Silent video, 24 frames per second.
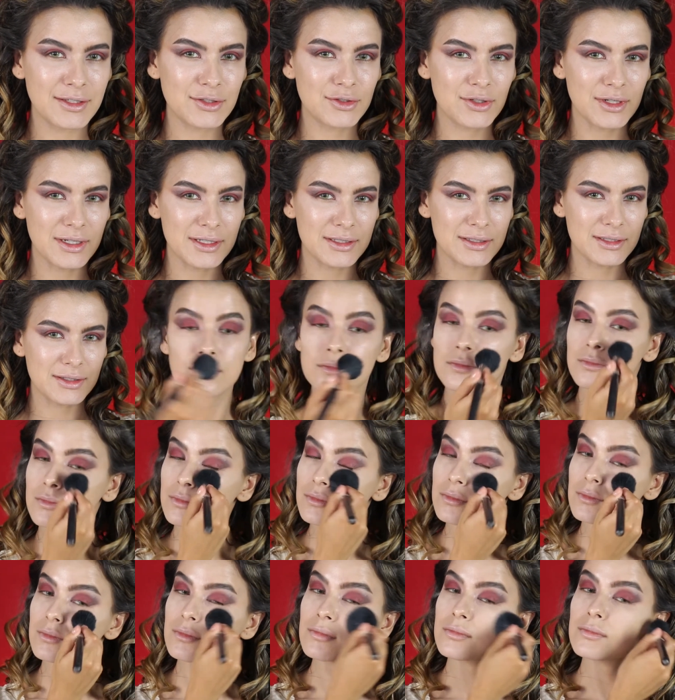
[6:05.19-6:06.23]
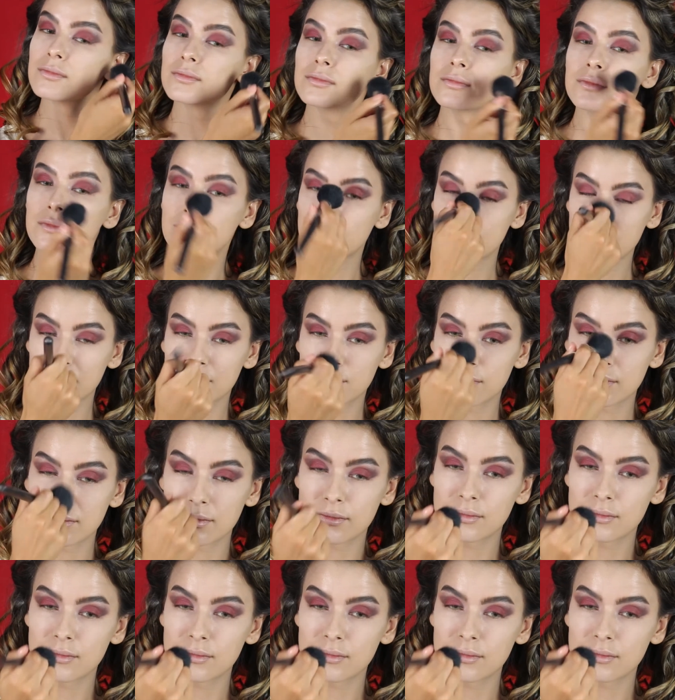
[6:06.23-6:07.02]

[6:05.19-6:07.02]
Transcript: translucent setting powder.